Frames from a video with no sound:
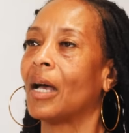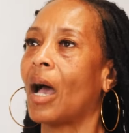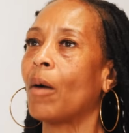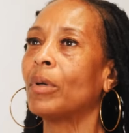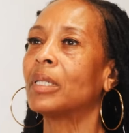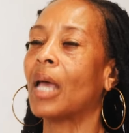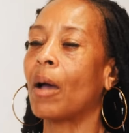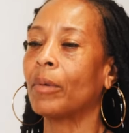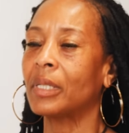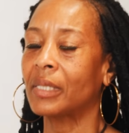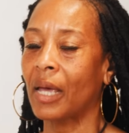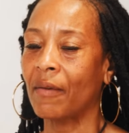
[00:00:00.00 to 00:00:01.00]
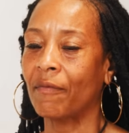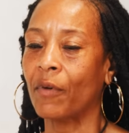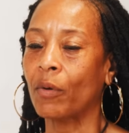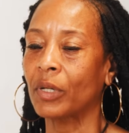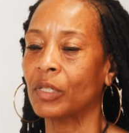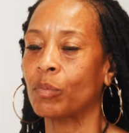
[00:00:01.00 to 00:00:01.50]
I would say
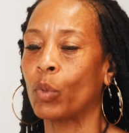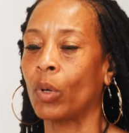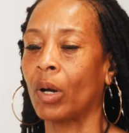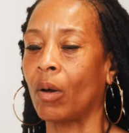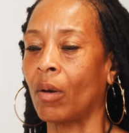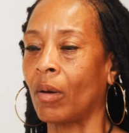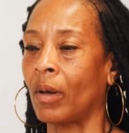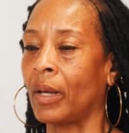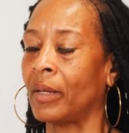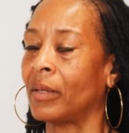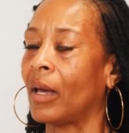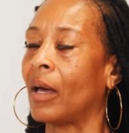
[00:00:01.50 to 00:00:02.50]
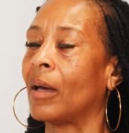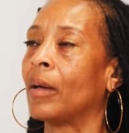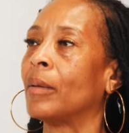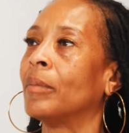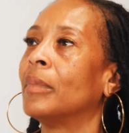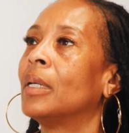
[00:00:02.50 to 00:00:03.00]
focus more
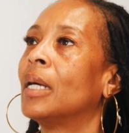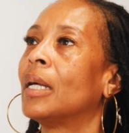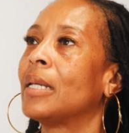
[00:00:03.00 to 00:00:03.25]
on